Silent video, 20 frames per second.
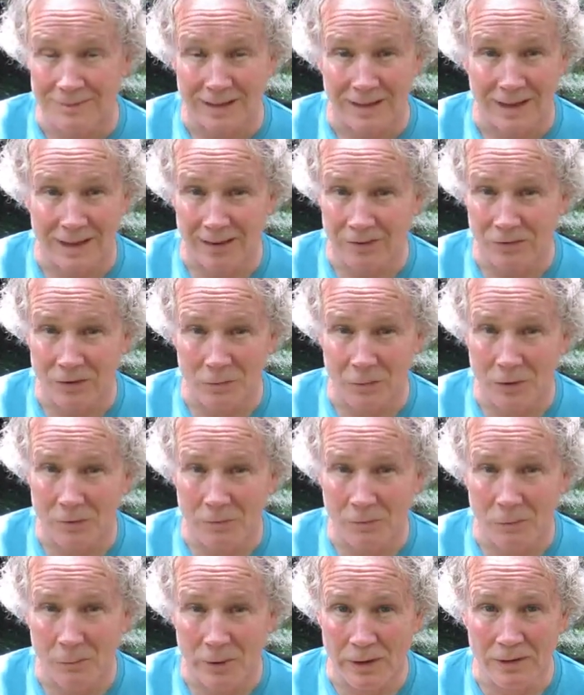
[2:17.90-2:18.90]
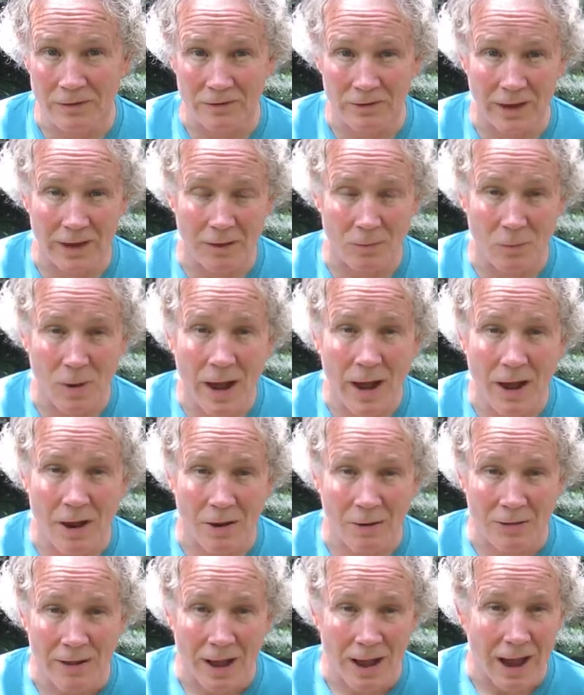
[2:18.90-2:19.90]
And so if we say,
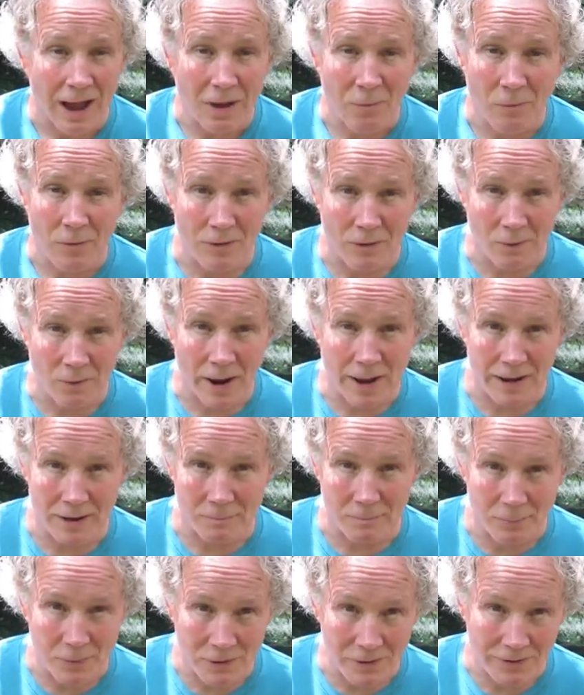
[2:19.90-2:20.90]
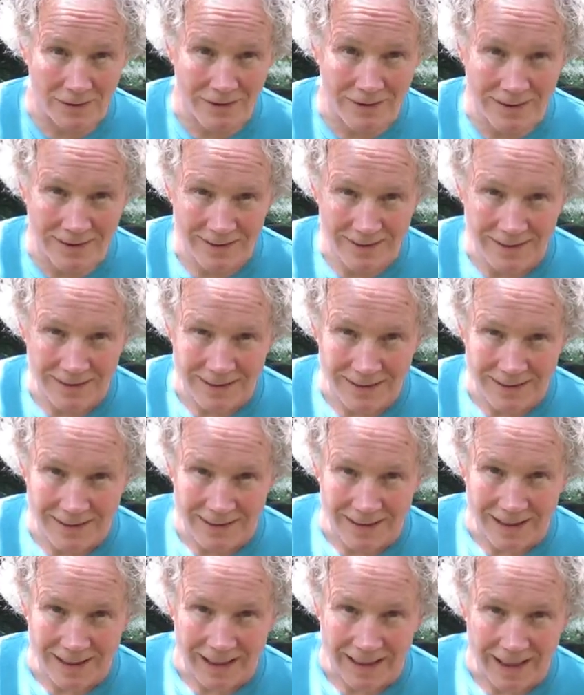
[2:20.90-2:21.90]
wow, I want to write a book,
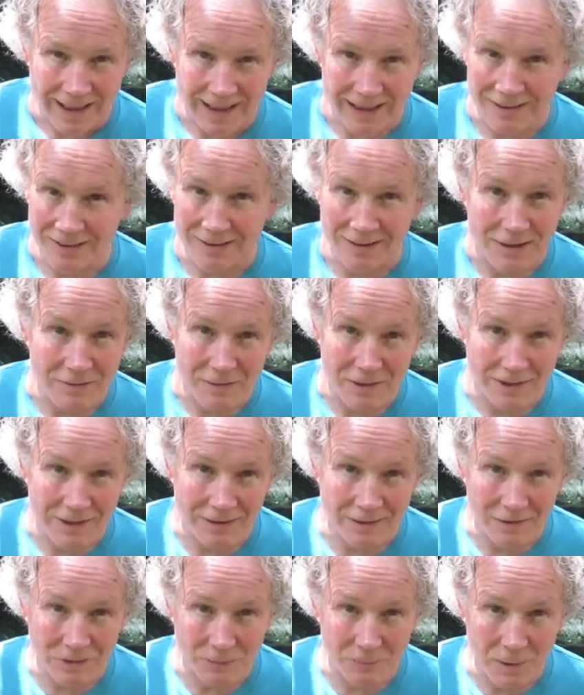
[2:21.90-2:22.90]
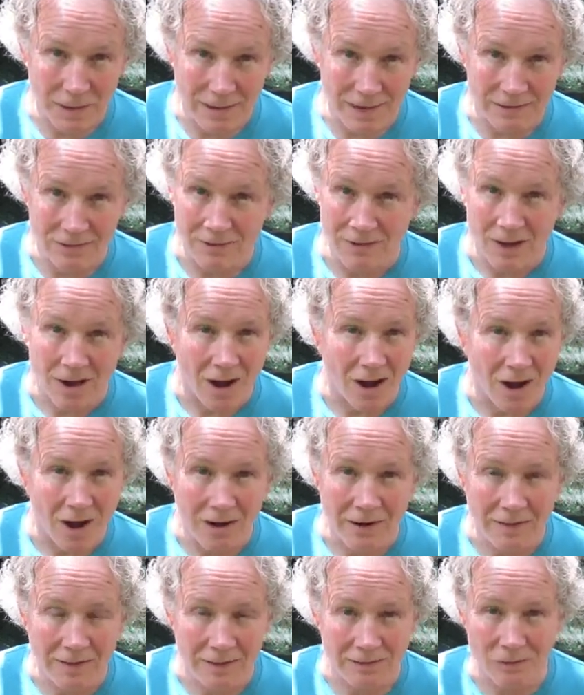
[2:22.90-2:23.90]
and you're living in a space,
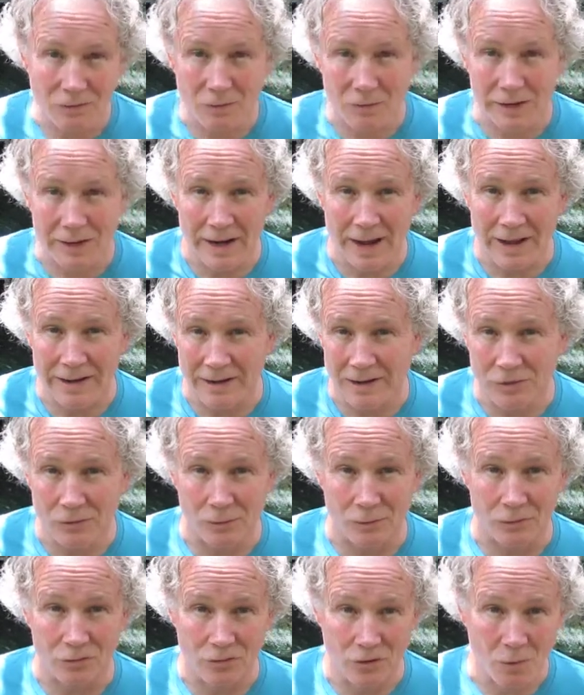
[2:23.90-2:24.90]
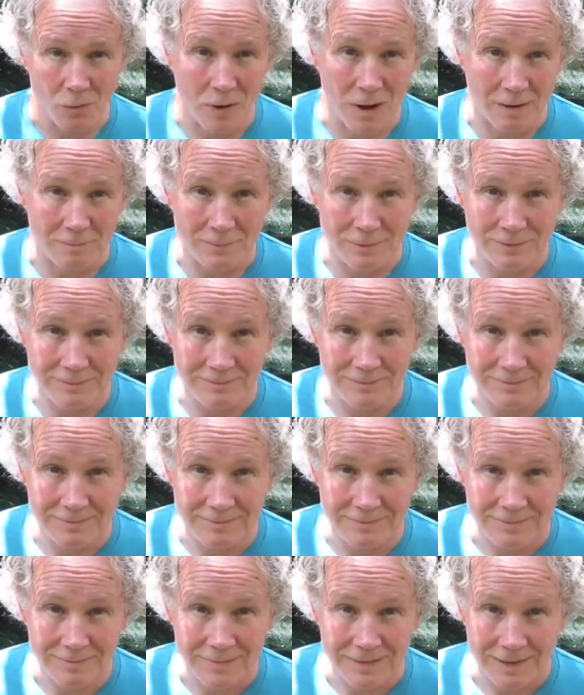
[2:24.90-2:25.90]
all of these great ideas will show up.
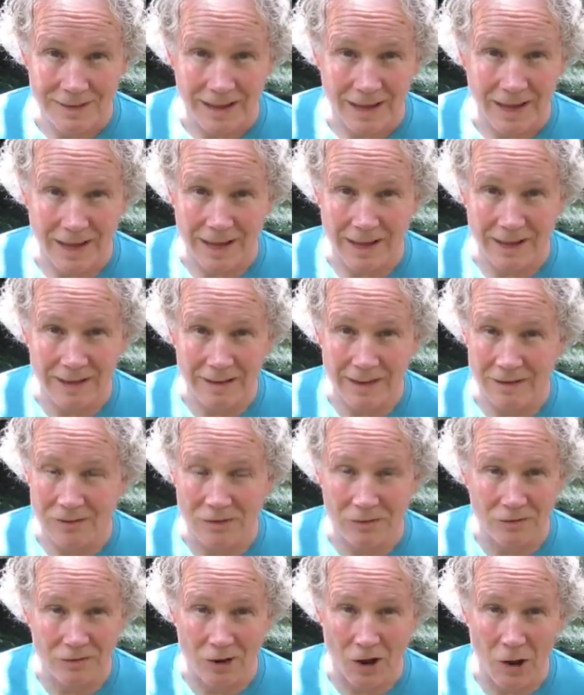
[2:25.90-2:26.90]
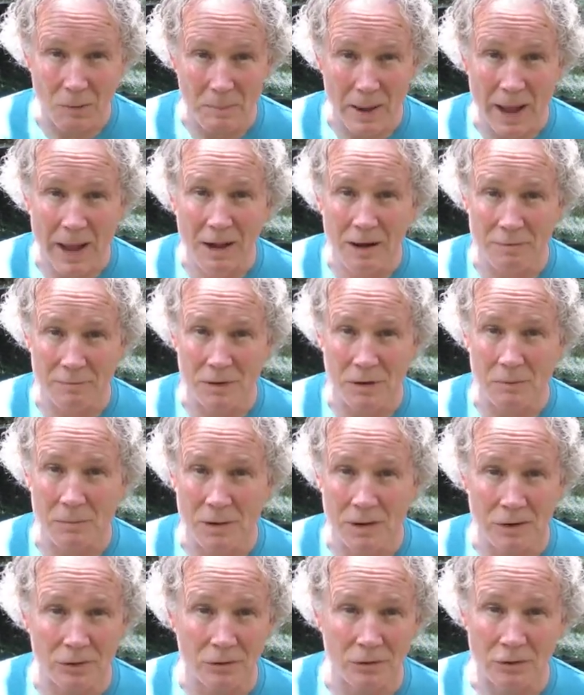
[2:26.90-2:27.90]
And they just come out of you
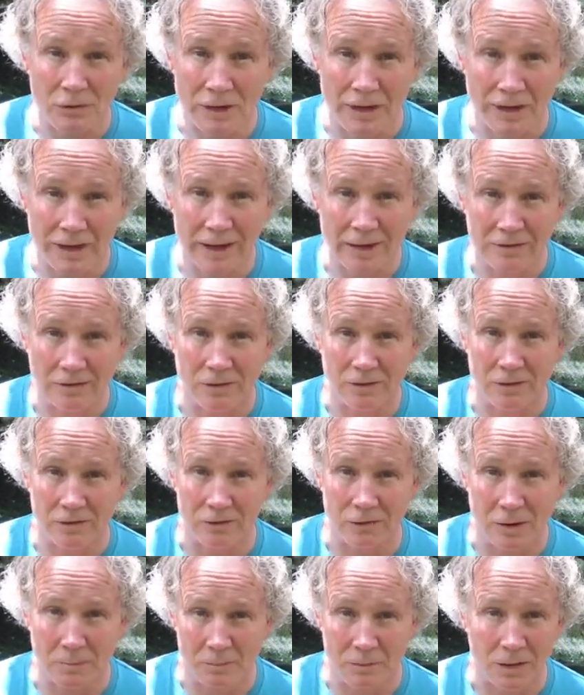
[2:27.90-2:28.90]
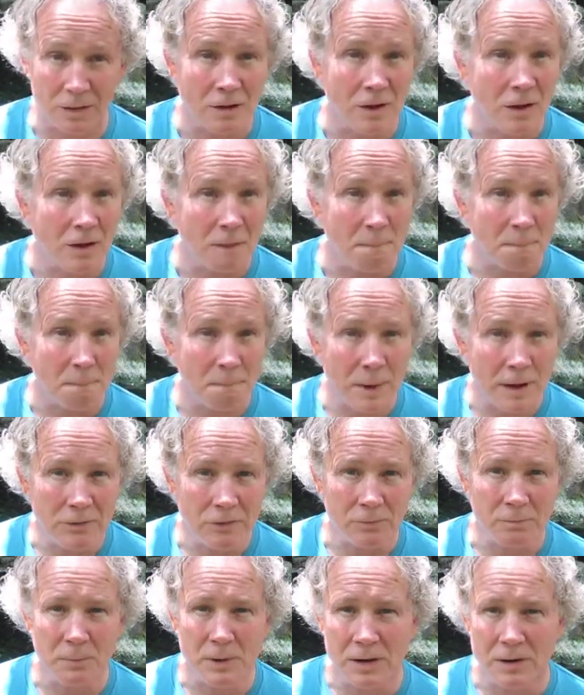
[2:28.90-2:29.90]
because you're connected to something
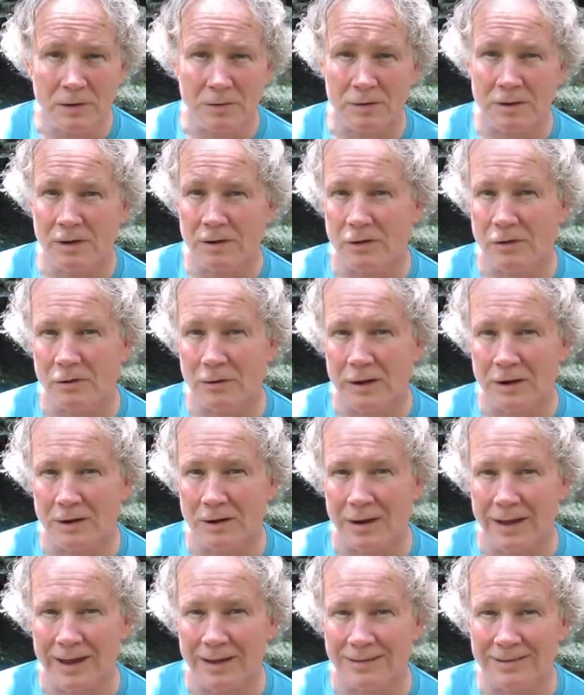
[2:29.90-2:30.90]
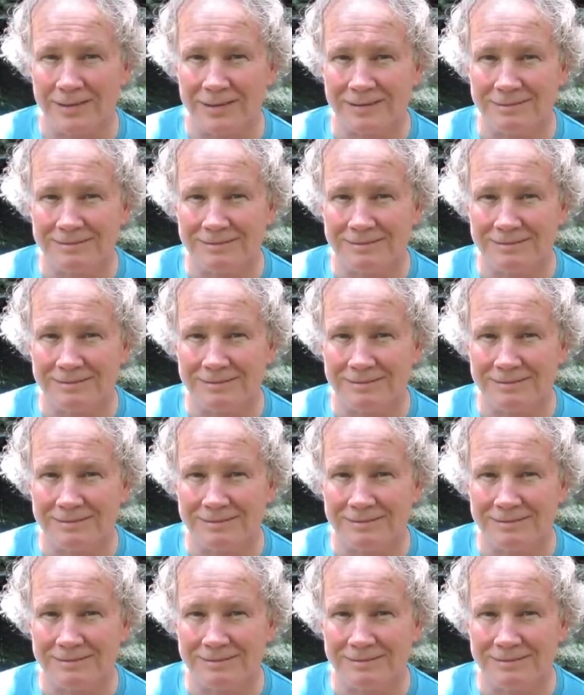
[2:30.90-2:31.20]
much bigger than your intellect,